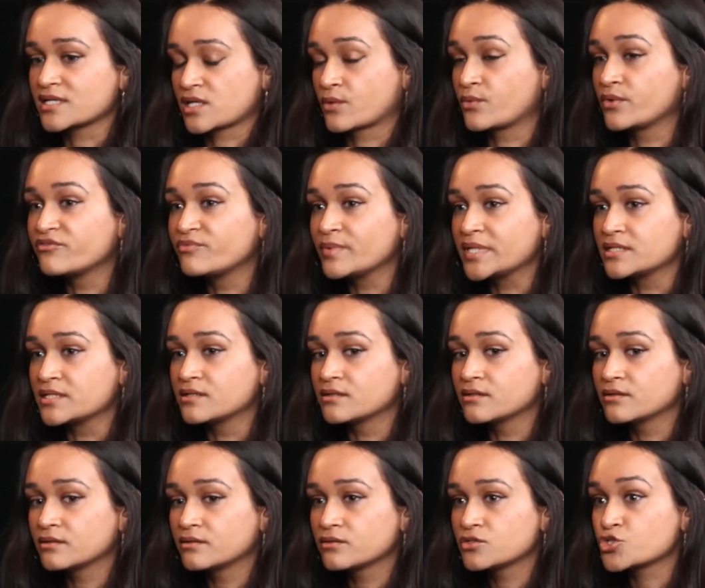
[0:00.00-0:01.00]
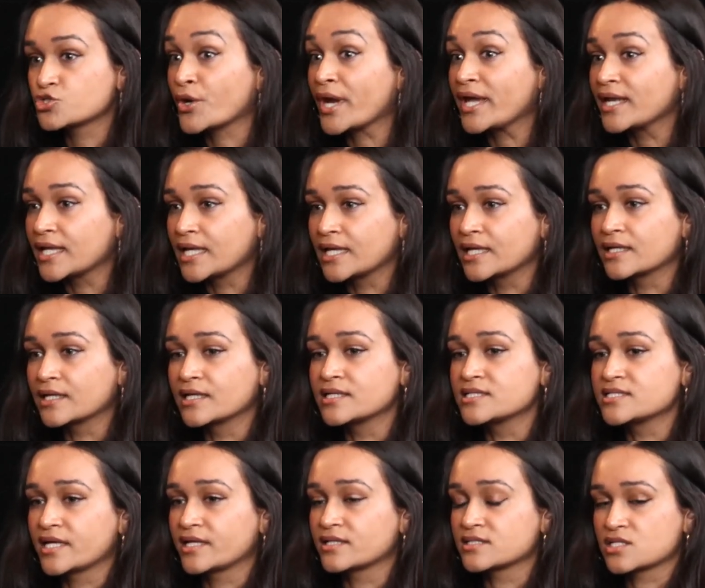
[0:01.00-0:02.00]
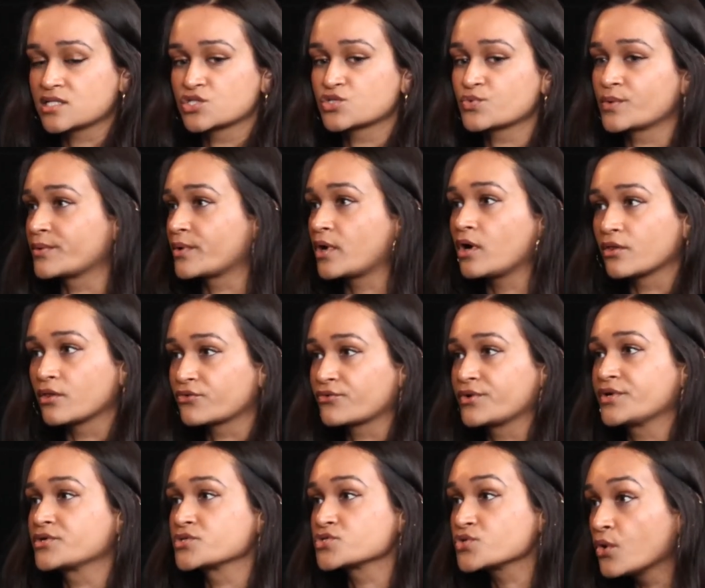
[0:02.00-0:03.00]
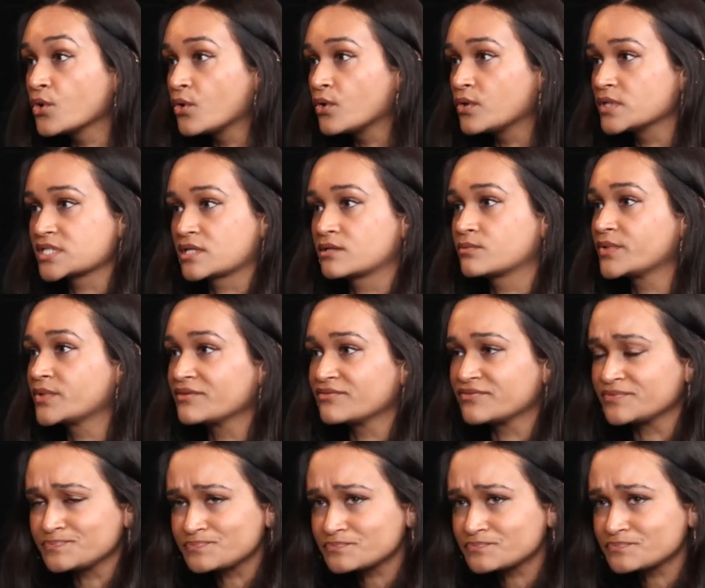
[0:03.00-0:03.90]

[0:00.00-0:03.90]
Like, we've been training in dance since we were all 3 years old, and we've